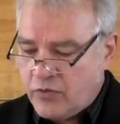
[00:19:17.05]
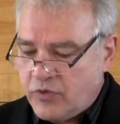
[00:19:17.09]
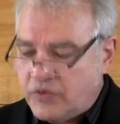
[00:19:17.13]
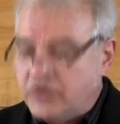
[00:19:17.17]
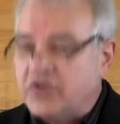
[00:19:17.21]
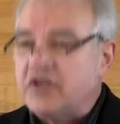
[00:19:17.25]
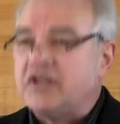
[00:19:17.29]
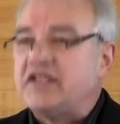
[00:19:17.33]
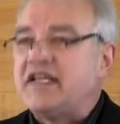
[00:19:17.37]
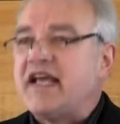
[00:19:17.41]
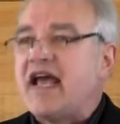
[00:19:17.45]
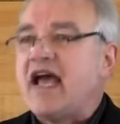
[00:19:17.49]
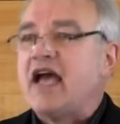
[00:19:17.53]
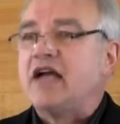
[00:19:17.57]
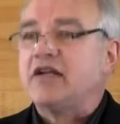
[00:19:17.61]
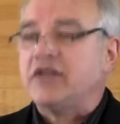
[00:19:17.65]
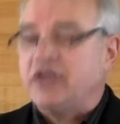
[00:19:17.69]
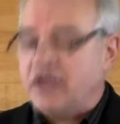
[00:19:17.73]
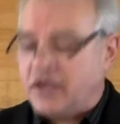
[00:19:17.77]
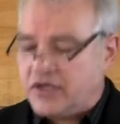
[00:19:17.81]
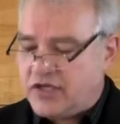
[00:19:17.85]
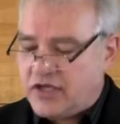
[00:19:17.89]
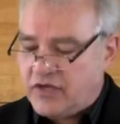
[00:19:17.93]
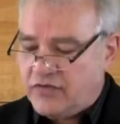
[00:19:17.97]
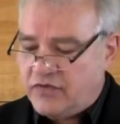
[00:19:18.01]
with the
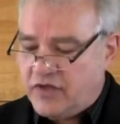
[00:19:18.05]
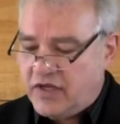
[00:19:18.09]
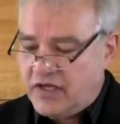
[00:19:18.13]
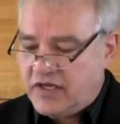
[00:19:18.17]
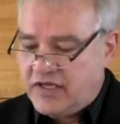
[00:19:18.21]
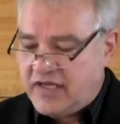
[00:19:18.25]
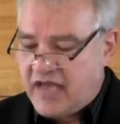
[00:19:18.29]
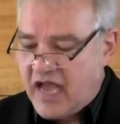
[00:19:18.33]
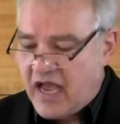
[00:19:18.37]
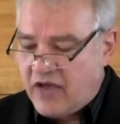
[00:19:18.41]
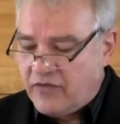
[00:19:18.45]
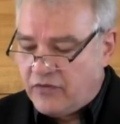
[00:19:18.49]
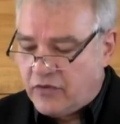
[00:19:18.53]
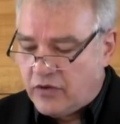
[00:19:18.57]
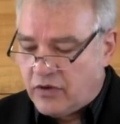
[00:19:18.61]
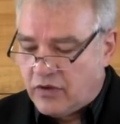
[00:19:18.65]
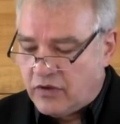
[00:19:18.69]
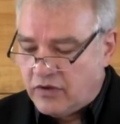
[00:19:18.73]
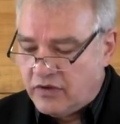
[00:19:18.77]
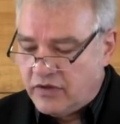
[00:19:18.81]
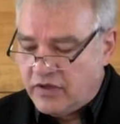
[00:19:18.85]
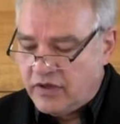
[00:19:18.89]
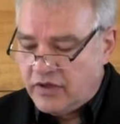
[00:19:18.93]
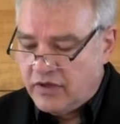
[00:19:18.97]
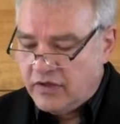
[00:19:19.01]
tactics of the
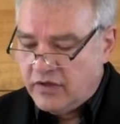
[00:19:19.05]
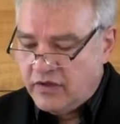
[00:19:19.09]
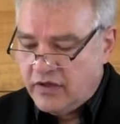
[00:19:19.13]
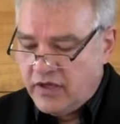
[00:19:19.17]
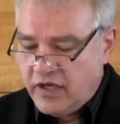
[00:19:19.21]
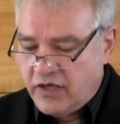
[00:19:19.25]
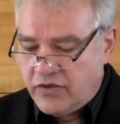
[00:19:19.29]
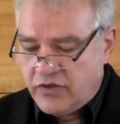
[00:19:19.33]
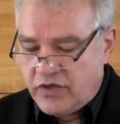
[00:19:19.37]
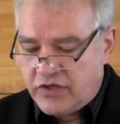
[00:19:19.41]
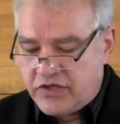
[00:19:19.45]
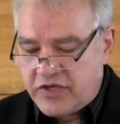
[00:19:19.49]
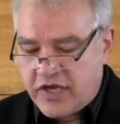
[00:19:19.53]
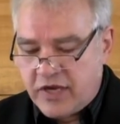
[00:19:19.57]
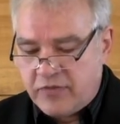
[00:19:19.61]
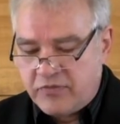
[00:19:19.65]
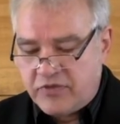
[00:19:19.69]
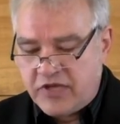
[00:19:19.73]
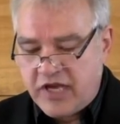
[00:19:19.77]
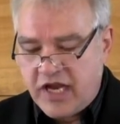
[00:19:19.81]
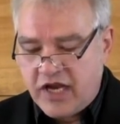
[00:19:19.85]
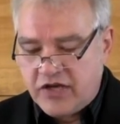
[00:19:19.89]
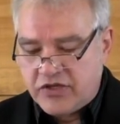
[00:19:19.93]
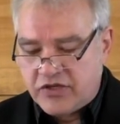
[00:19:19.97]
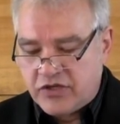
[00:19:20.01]
devil in the
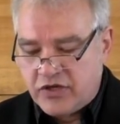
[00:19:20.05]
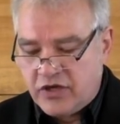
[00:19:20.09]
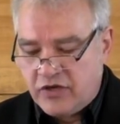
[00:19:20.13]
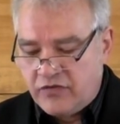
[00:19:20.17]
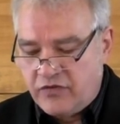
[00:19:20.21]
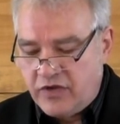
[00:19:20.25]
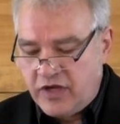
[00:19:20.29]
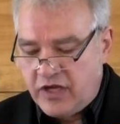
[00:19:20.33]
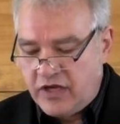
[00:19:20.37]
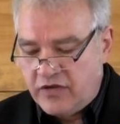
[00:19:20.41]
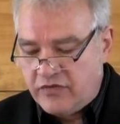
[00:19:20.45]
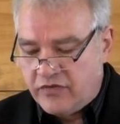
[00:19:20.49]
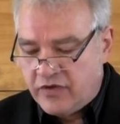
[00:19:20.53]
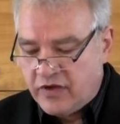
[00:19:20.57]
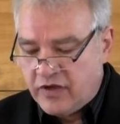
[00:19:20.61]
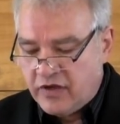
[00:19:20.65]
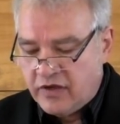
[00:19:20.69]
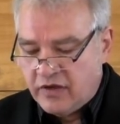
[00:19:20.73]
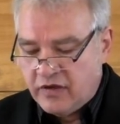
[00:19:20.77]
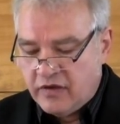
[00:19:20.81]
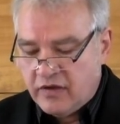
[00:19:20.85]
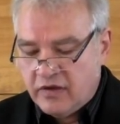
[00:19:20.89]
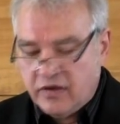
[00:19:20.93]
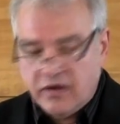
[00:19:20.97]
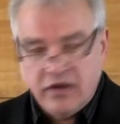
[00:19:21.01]
temptation of Eve